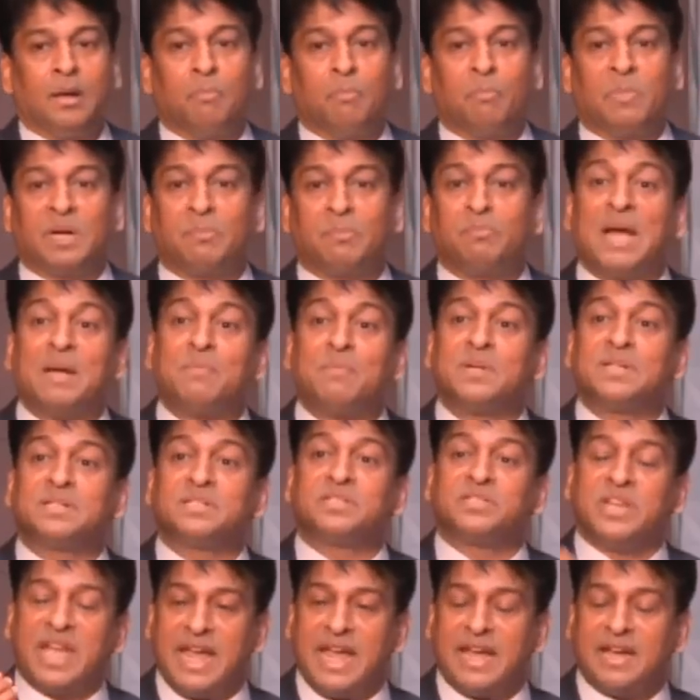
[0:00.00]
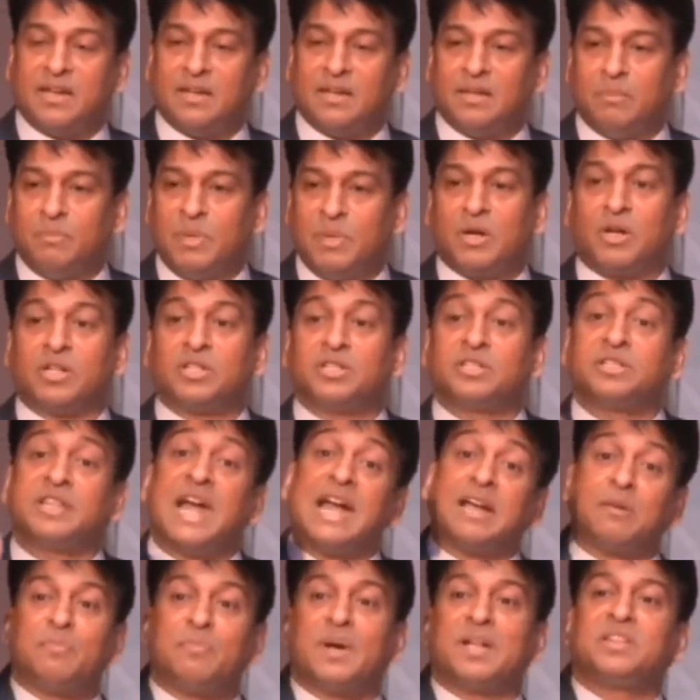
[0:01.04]
But by mistake, because
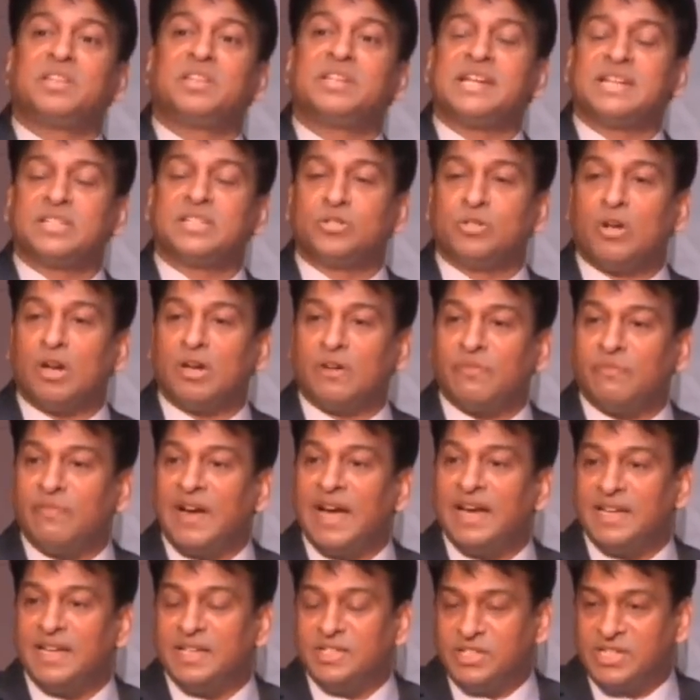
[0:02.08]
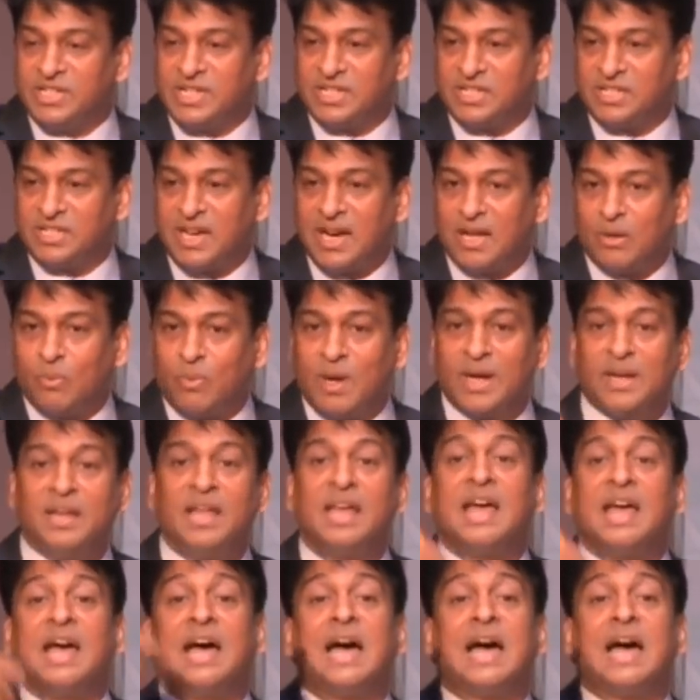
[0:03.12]
that month he has not filed GSTR 1,
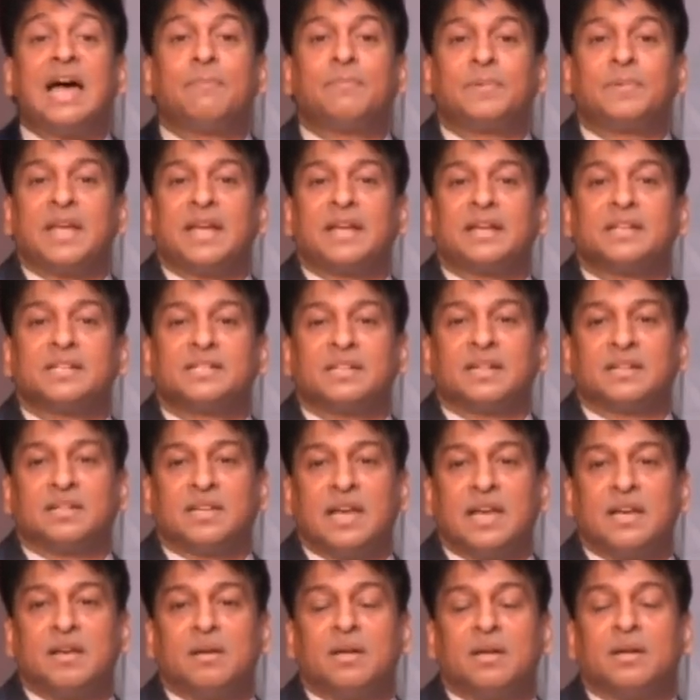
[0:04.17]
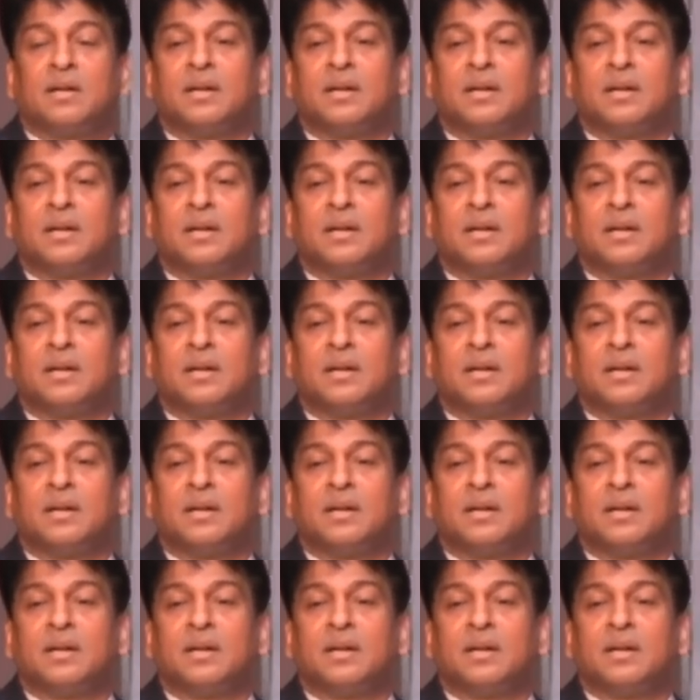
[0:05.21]
I have taken certain